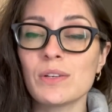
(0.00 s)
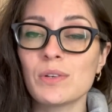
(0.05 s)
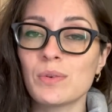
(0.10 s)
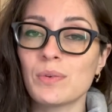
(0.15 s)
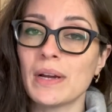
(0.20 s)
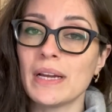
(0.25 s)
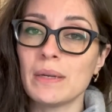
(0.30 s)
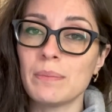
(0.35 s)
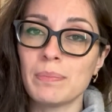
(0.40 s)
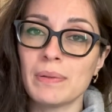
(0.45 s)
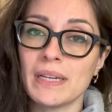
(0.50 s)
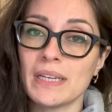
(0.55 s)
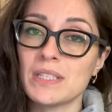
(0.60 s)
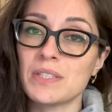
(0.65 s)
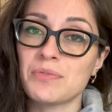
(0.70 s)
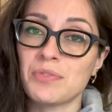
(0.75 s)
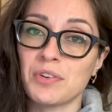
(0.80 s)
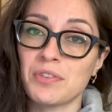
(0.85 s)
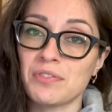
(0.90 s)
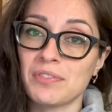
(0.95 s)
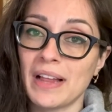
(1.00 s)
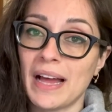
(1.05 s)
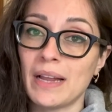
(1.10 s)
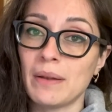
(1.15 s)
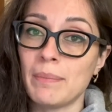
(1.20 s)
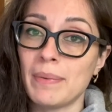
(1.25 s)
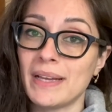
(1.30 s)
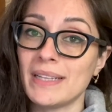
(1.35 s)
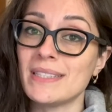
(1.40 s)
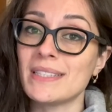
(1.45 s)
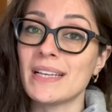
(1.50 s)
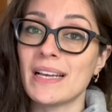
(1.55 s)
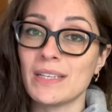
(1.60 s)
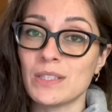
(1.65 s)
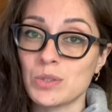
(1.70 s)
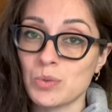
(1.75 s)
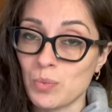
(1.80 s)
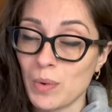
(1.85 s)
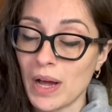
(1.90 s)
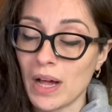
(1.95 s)
great place for flatbeds
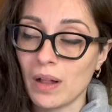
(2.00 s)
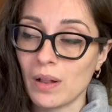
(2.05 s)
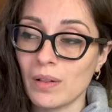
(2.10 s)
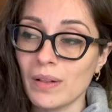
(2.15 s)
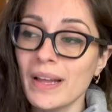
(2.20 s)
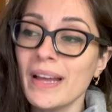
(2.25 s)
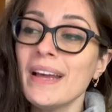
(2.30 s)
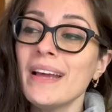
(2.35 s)
as well.